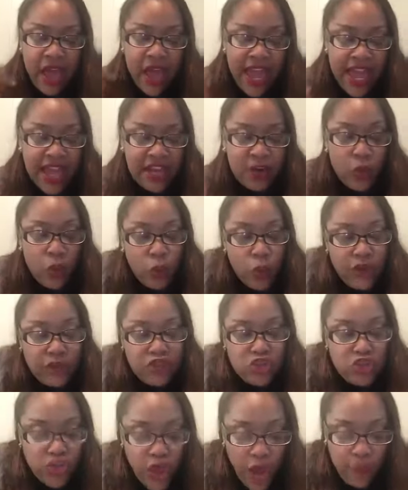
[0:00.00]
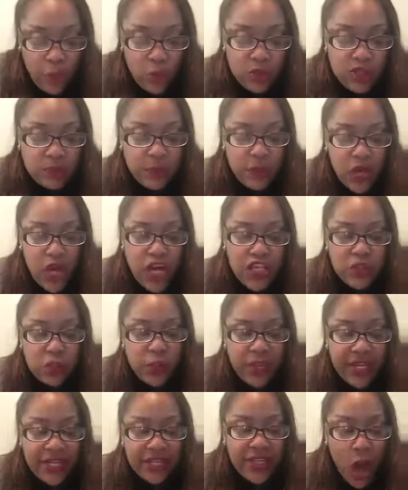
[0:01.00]
in with troubles because
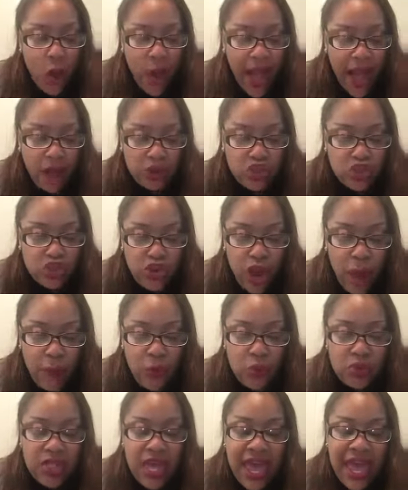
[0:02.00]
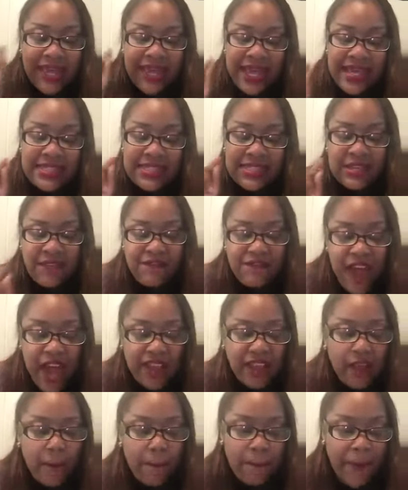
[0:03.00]
we know how troubles can
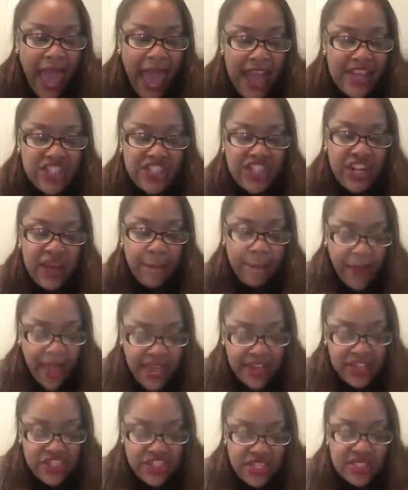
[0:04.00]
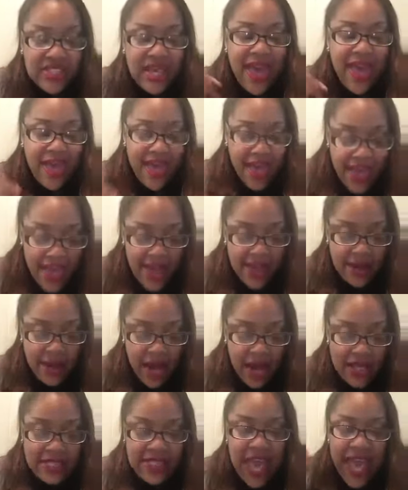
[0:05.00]
develop passionate patience in
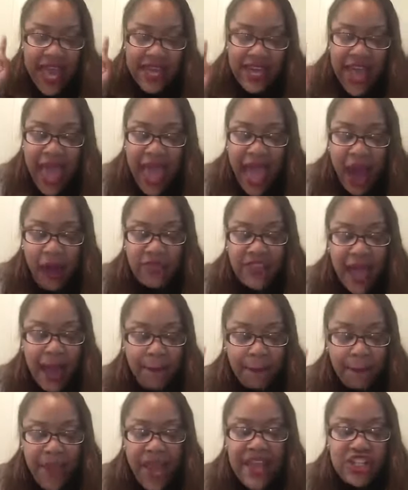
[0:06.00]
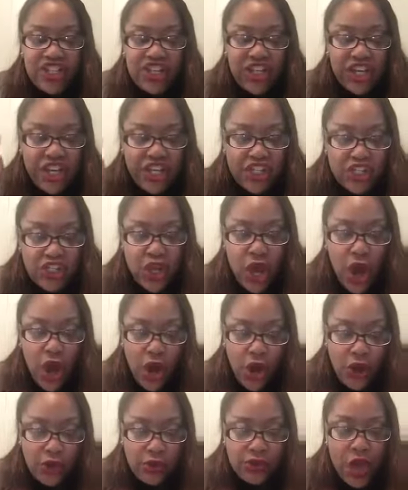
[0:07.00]
us and how that patience in
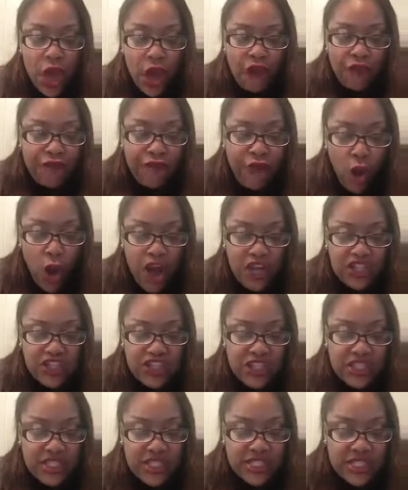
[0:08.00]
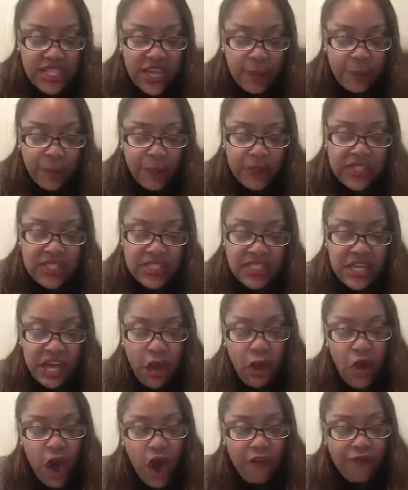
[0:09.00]
turn forges the tempered
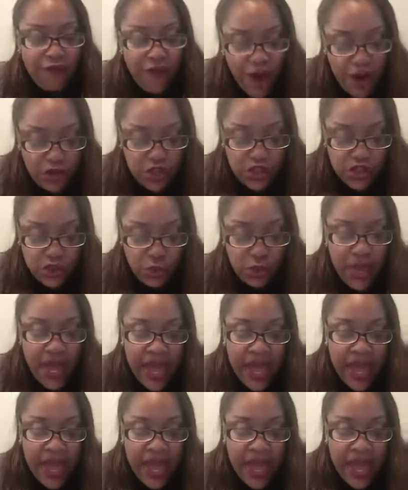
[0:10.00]
steel of virtue,